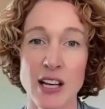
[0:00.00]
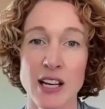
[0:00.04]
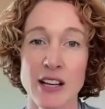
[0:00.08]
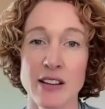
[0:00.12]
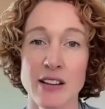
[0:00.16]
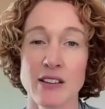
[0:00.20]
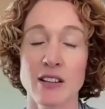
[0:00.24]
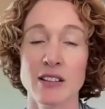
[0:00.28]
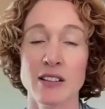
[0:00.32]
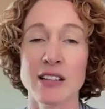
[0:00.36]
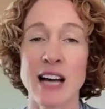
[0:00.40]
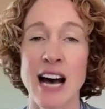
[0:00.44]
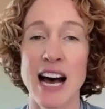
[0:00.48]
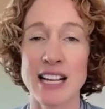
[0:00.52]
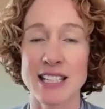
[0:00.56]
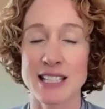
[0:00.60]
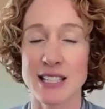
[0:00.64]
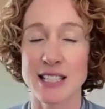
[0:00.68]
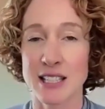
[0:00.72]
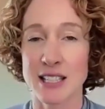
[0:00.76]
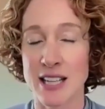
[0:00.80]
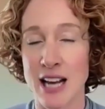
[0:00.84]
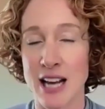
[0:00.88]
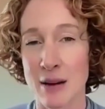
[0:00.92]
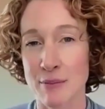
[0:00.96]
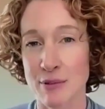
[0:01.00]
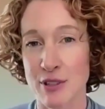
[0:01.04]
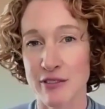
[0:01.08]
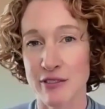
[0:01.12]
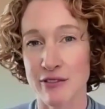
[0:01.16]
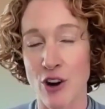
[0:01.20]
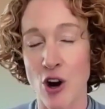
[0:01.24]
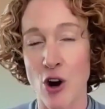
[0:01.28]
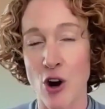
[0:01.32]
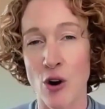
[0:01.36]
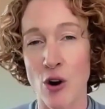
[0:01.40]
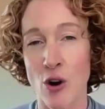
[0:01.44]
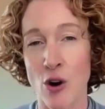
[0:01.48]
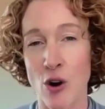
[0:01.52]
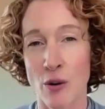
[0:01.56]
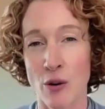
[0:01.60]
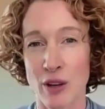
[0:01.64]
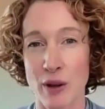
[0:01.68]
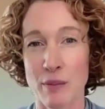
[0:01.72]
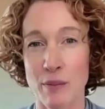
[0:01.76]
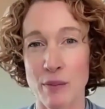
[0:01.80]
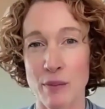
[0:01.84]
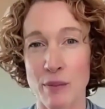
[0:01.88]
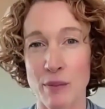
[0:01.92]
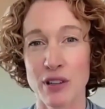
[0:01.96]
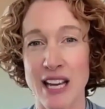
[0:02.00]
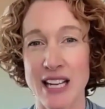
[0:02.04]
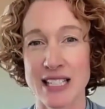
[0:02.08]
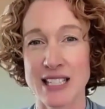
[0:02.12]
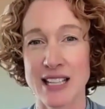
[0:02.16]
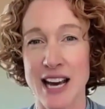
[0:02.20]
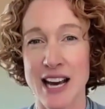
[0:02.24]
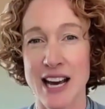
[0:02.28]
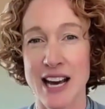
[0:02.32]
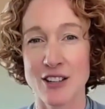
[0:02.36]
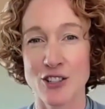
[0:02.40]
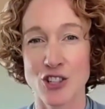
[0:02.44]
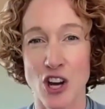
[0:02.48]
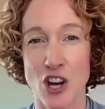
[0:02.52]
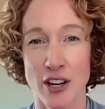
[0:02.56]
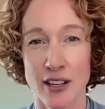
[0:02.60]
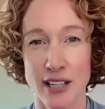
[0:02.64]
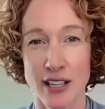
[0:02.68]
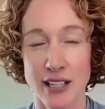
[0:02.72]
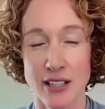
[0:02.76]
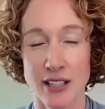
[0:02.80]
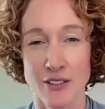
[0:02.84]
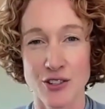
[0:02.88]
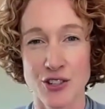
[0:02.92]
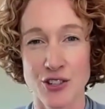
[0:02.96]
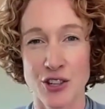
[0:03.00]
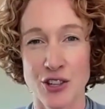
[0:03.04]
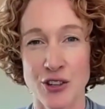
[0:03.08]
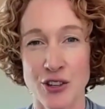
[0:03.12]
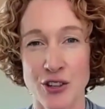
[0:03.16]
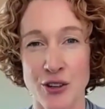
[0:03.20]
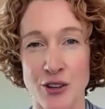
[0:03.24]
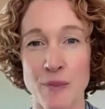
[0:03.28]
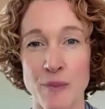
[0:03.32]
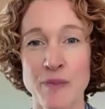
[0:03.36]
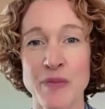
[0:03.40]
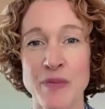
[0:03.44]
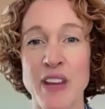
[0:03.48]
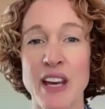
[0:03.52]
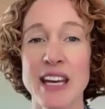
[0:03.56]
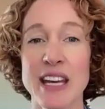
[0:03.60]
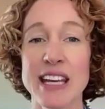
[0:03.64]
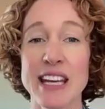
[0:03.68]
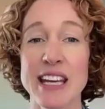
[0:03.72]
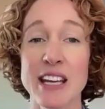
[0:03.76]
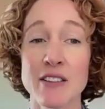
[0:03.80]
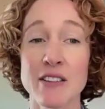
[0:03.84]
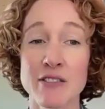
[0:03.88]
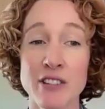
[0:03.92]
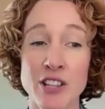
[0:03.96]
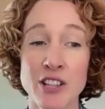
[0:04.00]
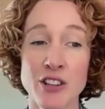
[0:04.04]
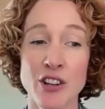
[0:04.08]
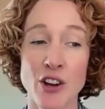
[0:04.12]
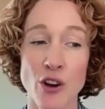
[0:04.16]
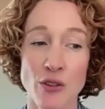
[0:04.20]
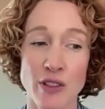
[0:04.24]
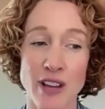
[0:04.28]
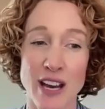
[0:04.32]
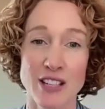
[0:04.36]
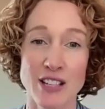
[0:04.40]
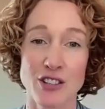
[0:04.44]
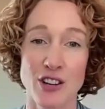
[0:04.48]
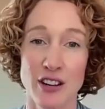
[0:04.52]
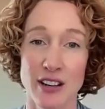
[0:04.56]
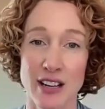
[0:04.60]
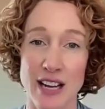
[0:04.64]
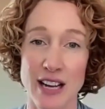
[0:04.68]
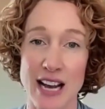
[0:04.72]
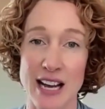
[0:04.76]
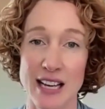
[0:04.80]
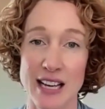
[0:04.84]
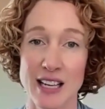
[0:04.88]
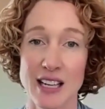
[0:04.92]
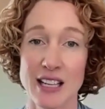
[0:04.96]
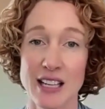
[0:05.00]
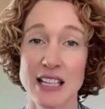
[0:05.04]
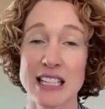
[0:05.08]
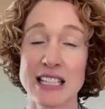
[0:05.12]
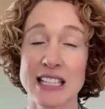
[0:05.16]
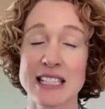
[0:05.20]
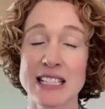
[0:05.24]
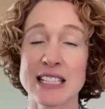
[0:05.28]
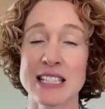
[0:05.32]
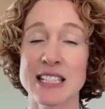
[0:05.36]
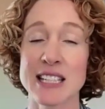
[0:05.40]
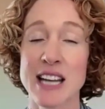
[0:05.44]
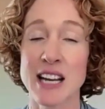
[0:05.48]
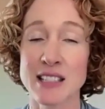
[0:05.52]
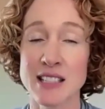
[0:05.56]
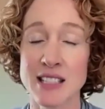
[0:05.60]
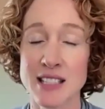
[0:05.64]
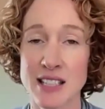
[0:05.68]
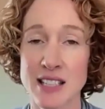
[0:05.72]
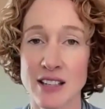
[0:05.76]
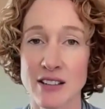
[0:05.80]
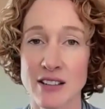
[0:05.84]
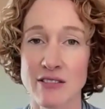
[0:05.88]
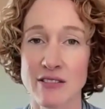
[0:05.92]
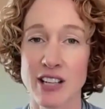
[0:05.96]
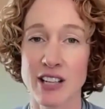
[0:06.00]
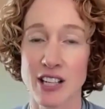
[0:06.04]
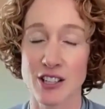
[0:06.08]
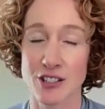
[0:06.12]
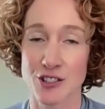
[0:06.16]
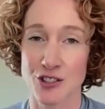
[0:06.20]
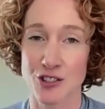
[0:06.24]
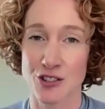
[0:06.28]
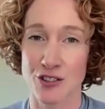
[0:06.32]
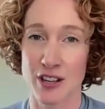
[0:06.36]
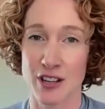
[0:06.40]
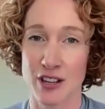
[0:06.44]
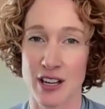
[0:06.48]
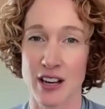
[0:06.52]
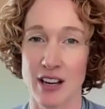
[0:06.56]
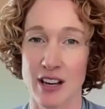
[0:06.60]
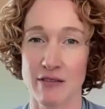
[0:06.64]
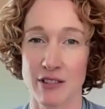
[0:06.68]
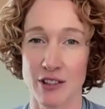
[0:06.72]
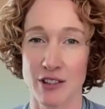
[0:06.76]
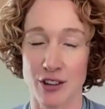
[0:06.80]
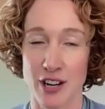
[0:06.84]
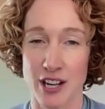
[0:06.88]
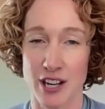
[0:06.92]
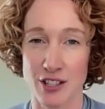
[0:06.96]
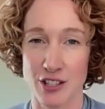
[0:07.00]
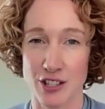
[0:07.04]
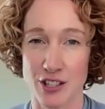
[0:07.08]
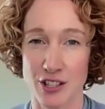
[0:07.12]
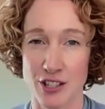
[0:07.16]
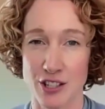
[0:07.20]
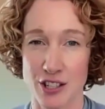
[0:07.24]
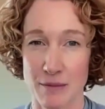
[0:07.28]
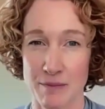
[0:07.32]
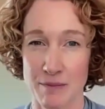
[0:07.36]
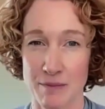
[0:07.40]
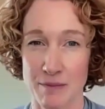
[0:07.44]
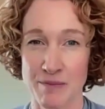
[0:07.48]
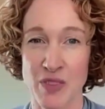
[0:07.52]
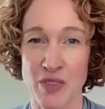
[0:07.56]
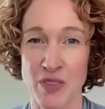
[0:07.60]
The last adoptive home that we placed that dog into, even though that dog had an extensive history of aggression,